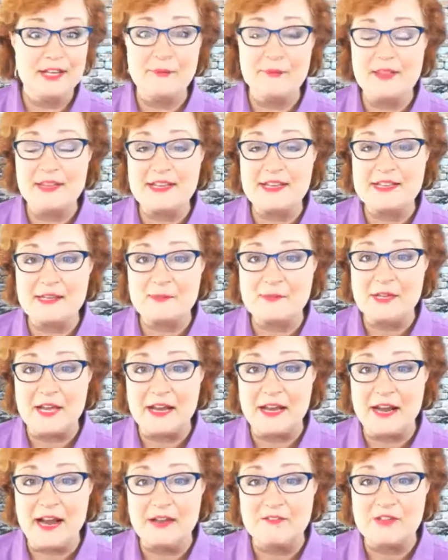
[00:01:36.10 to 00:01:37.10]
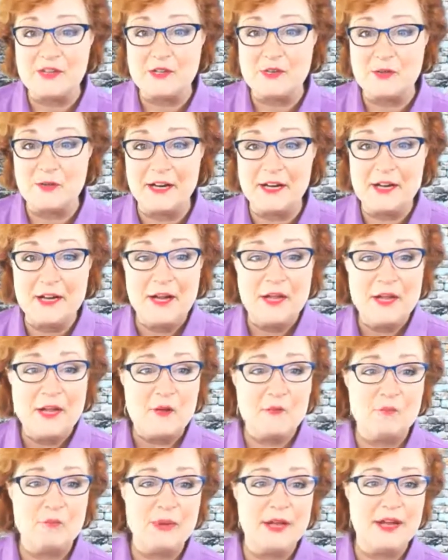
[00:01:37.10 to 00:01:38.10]
I mean, that seems kind of obvious, right?
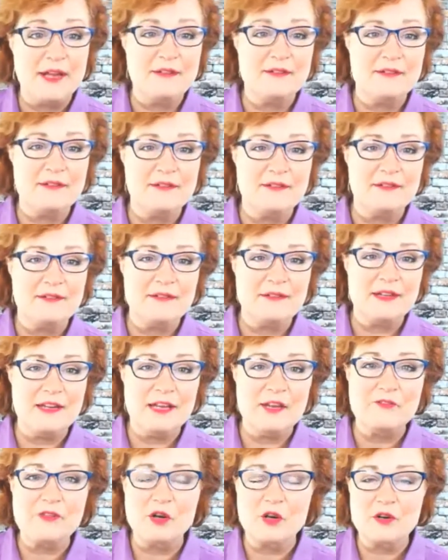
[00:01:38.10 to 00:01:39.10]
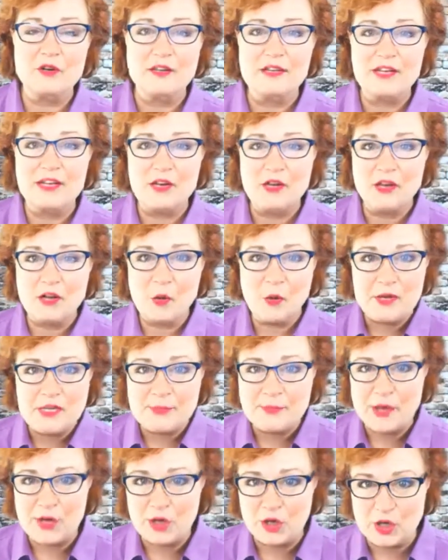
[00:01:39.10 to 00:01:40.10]
But if you're
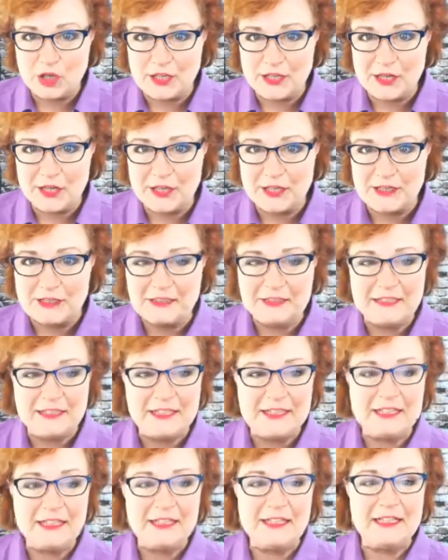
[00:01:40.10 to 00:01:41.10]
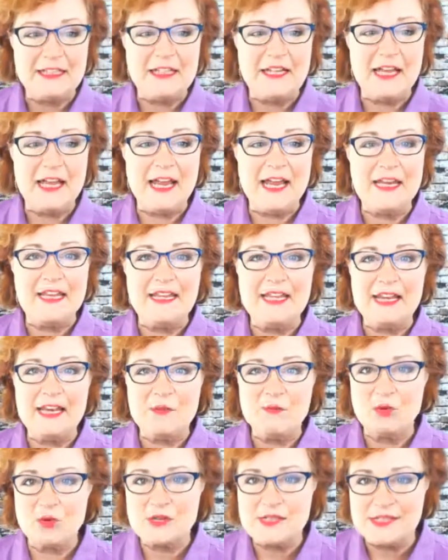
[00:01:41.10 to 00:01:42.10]
going to bed earlier and
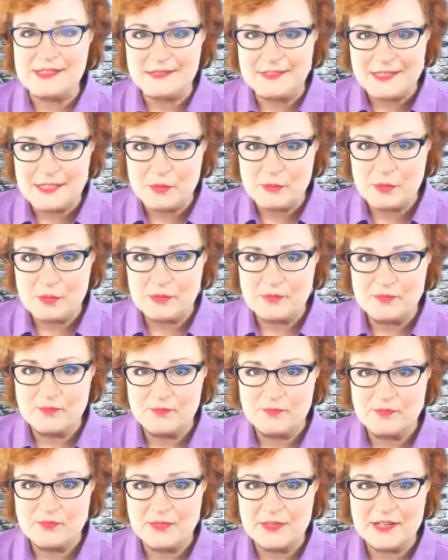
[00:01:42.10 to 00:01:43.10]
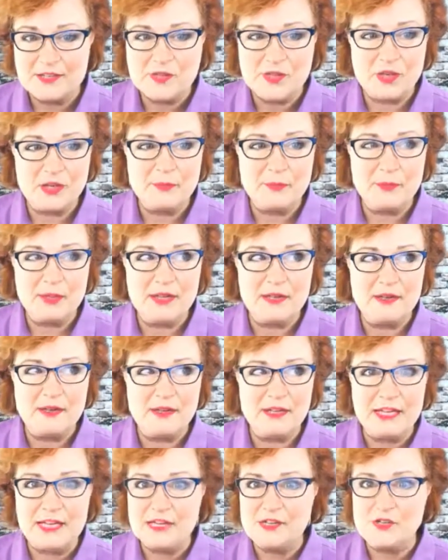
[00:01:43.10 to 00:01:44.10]
getting more sleep, it's going to
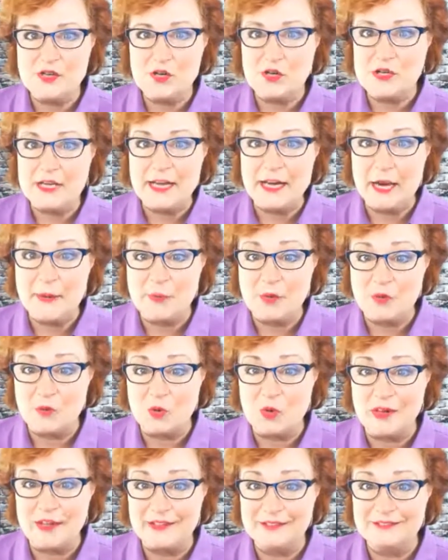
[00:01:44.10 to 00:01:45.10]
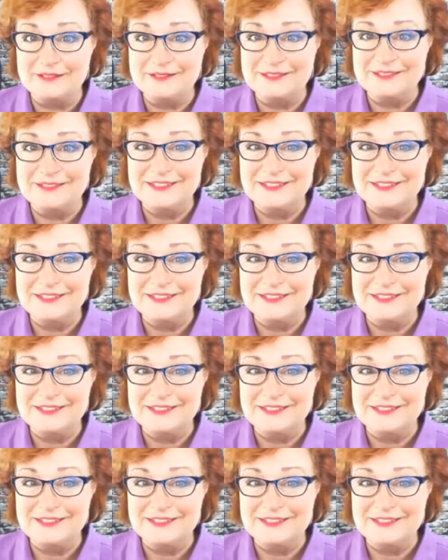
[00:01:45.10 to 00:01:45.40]
be easier to get up in the morning.